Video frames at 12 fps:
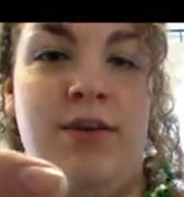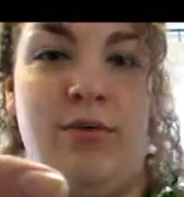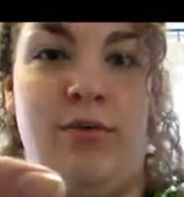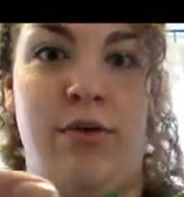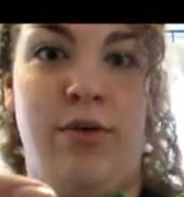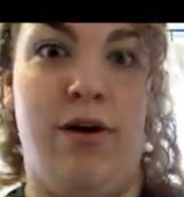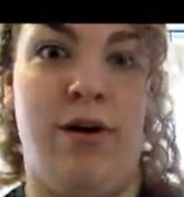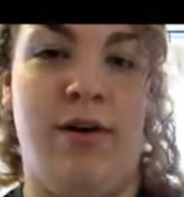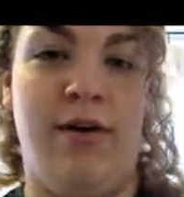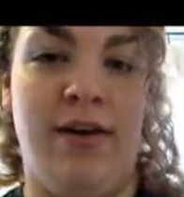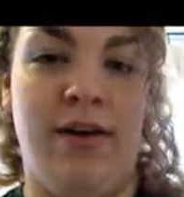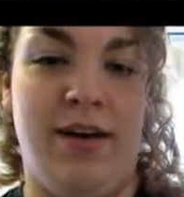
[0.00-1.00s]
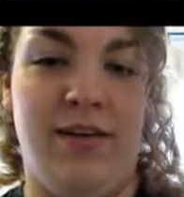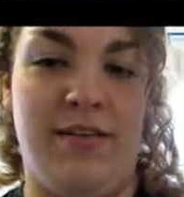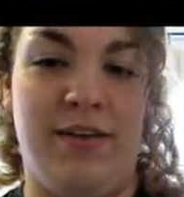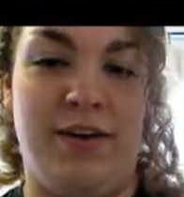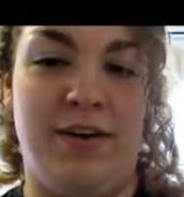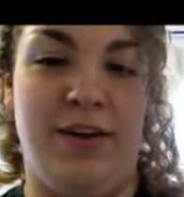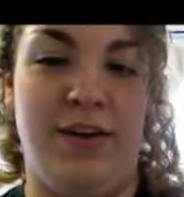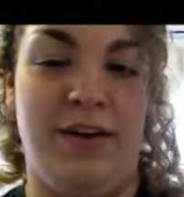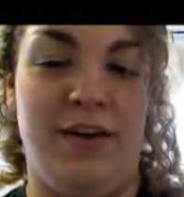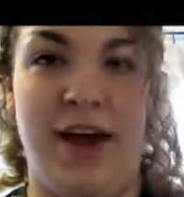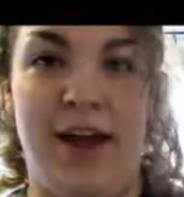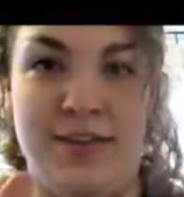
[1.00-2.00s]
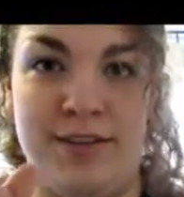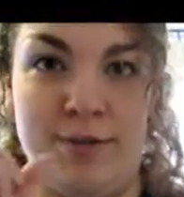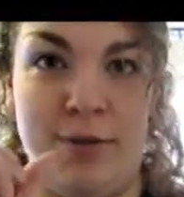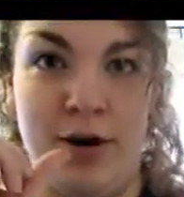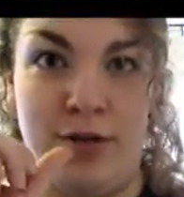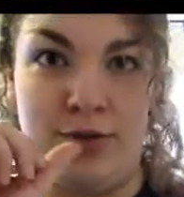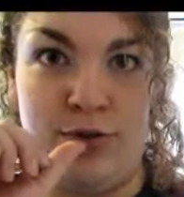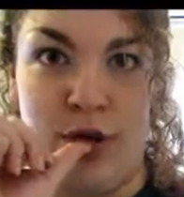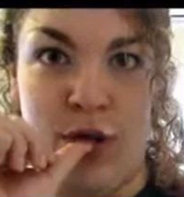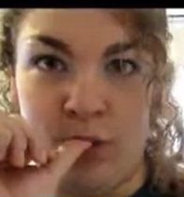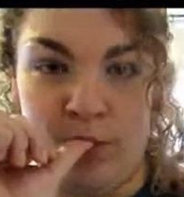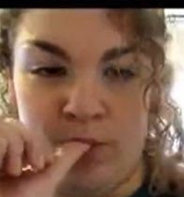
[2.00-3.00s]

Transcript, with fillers: Oh no! found another ASMR tool.